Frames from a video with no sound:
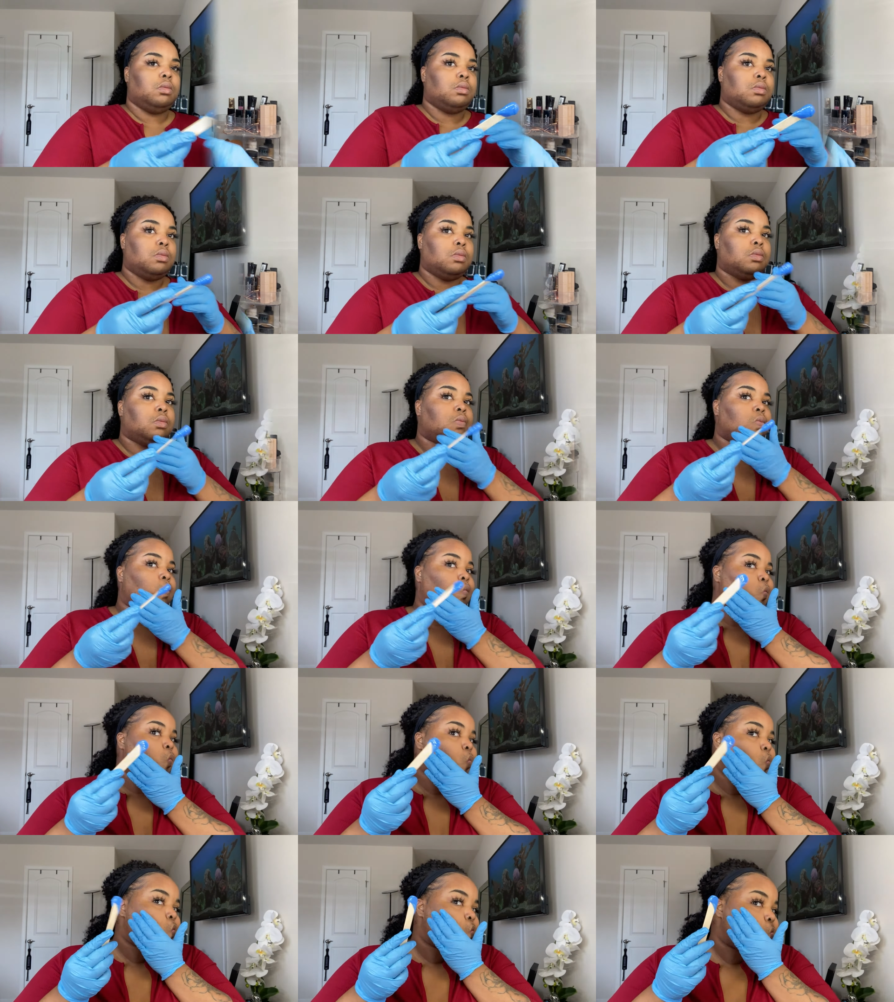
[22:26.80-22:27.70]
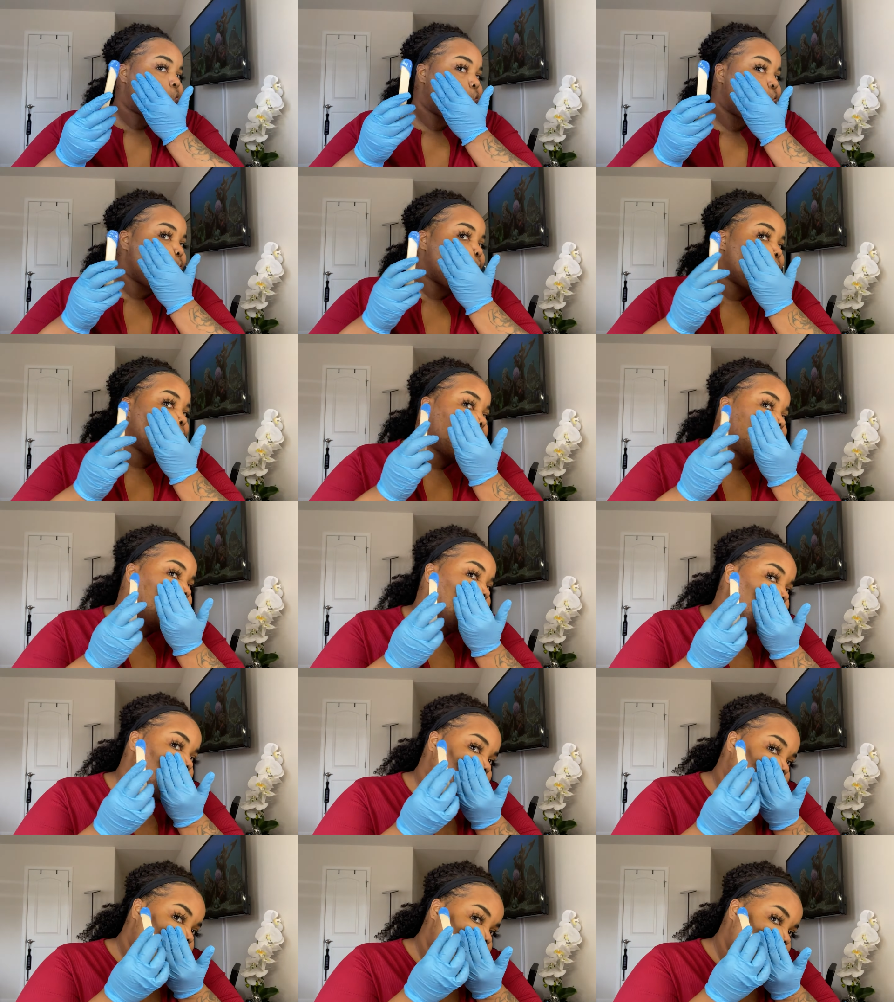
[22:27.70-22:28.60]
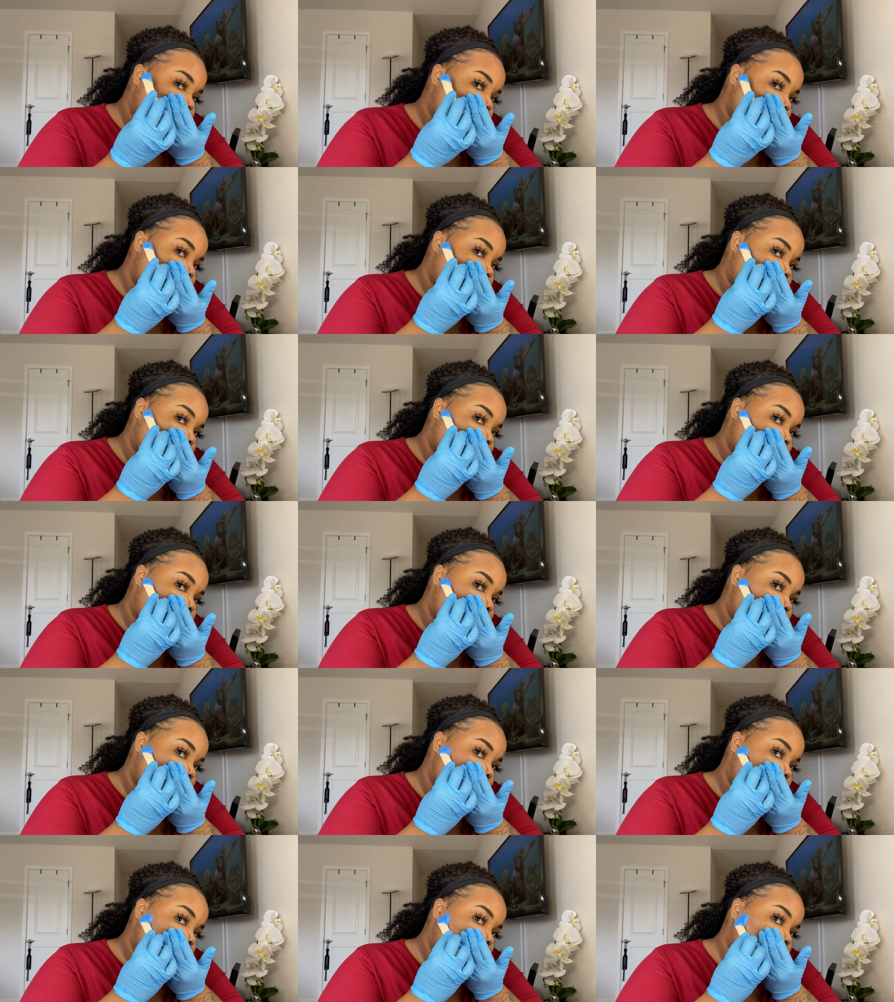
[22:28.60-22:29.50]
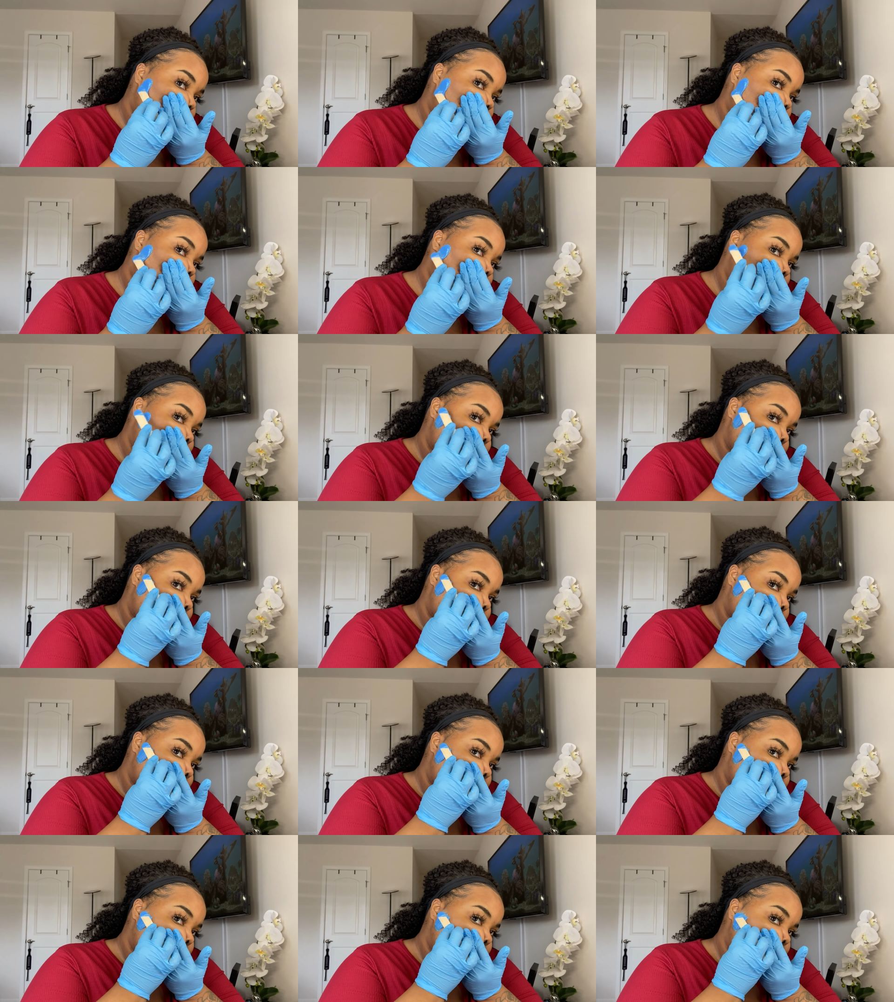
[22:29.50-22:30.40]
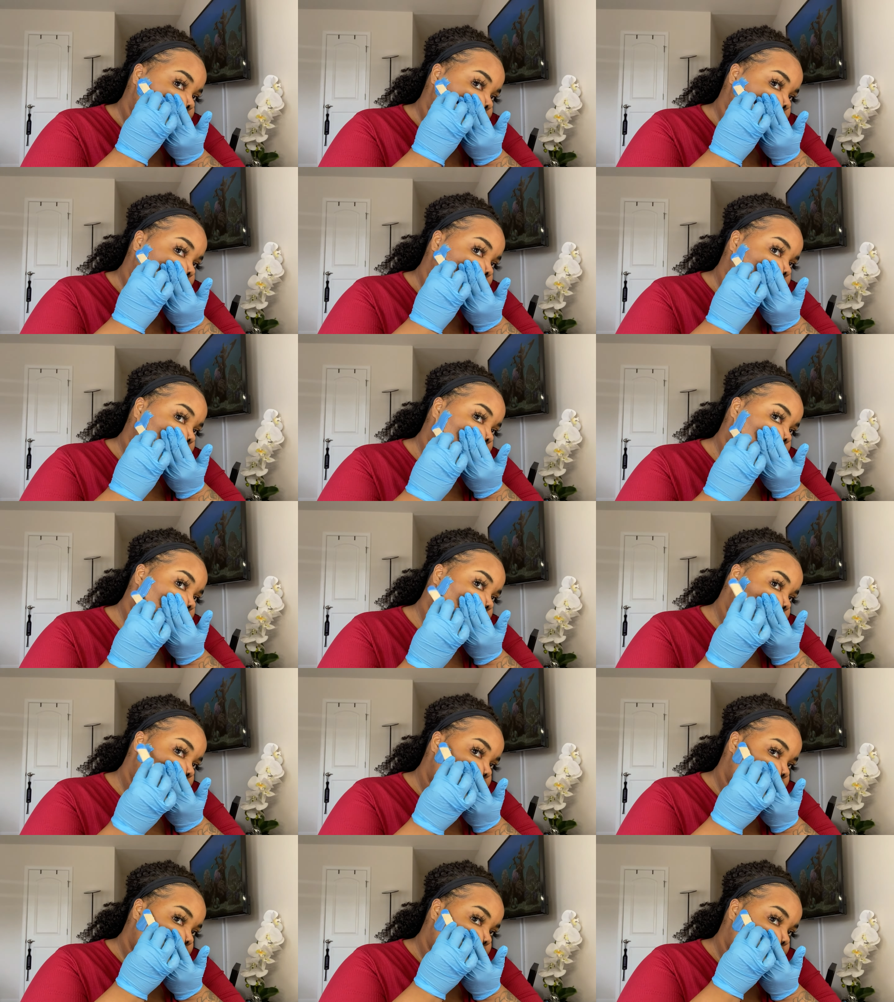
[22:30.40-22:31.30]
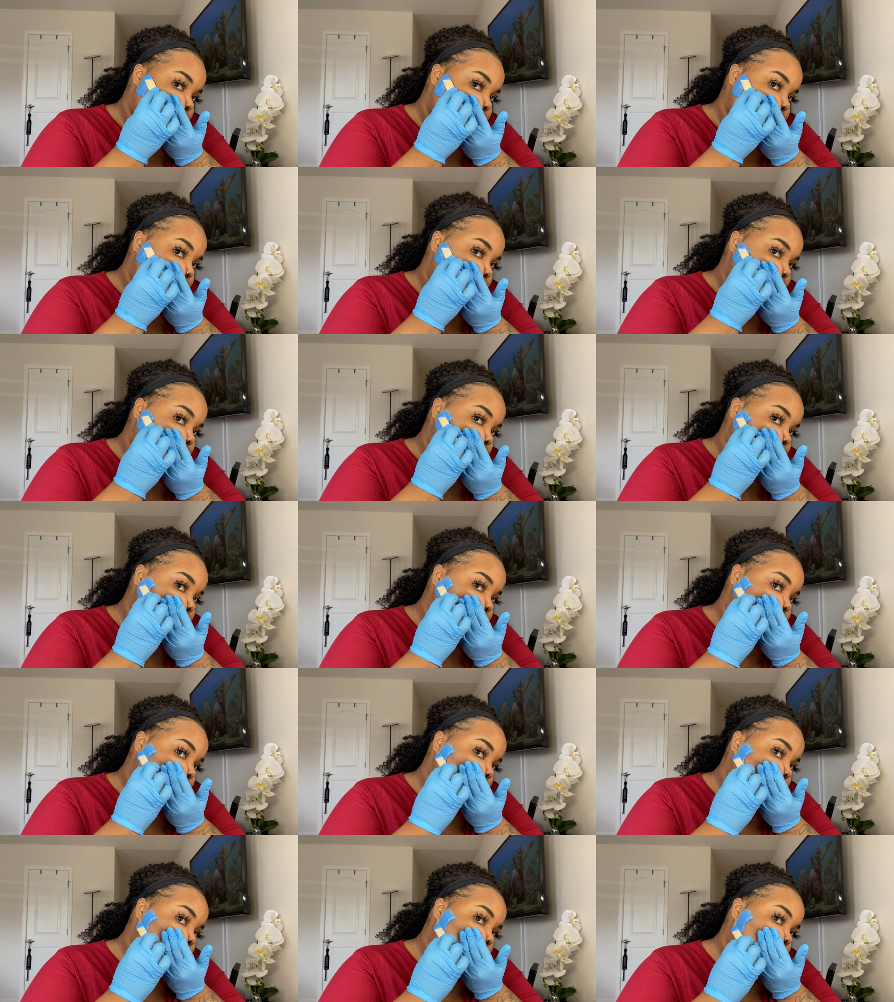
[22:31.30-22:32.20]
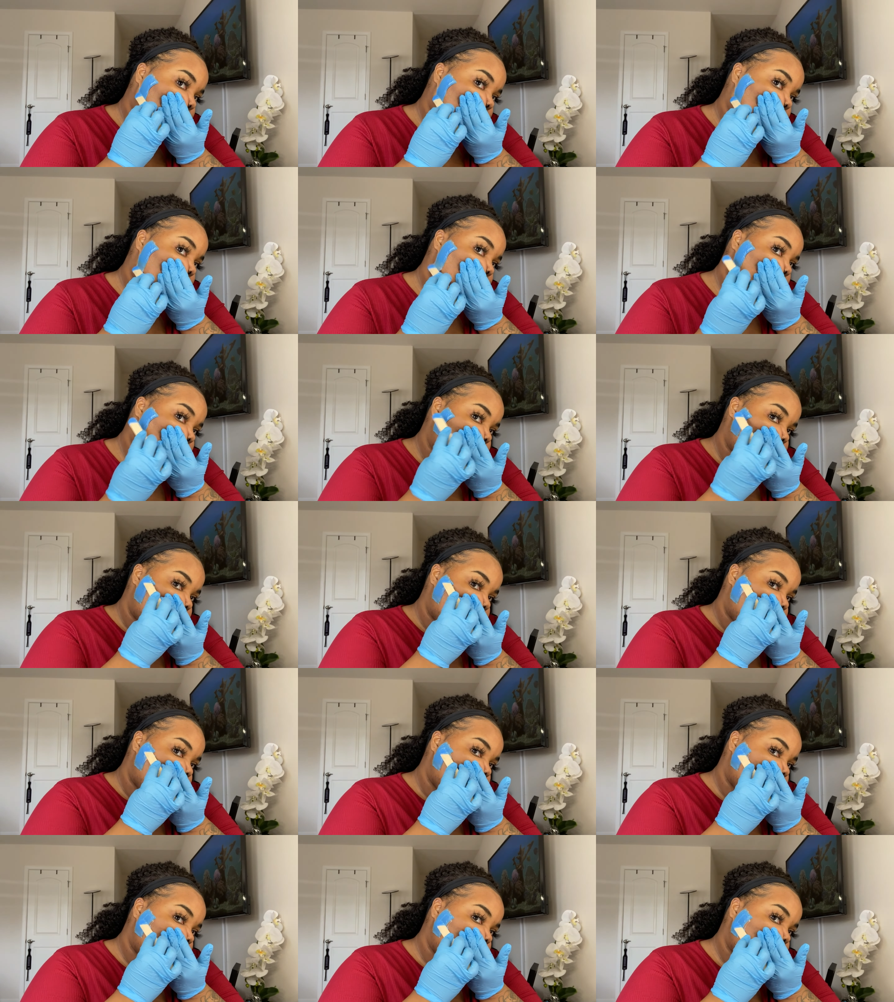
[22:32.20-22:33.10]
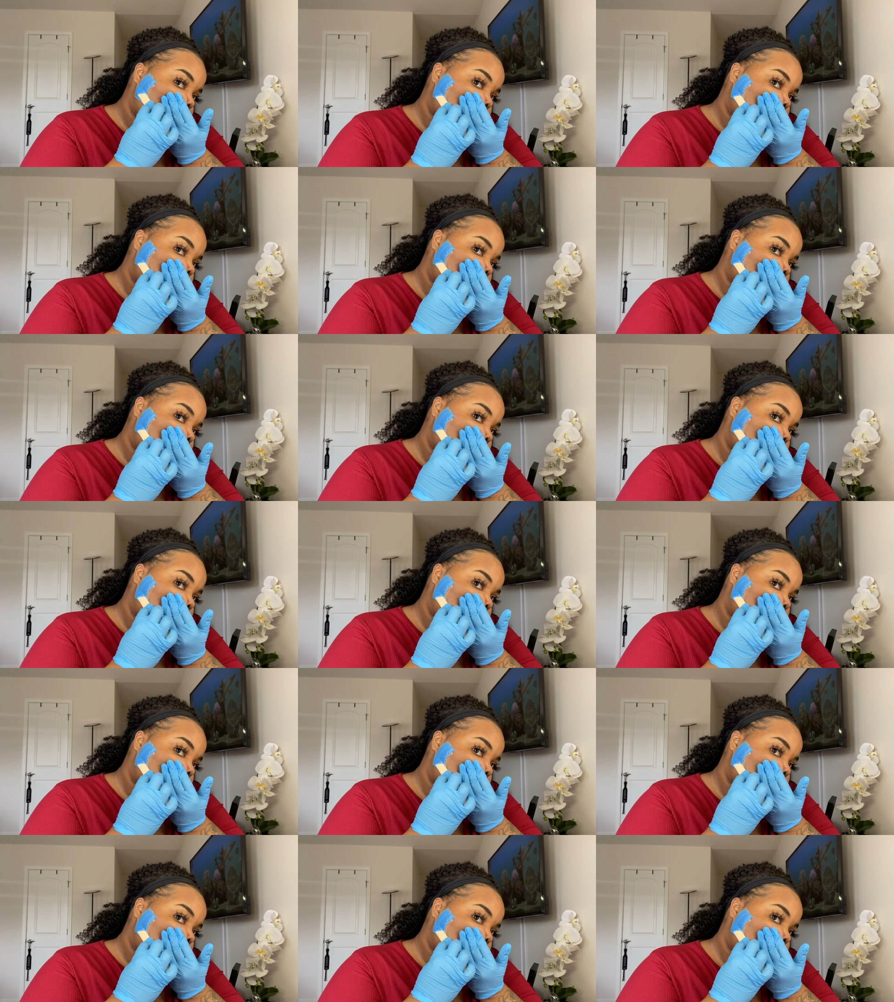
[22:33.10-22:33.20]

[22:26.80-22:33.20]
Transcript: No one is speaking in this clip.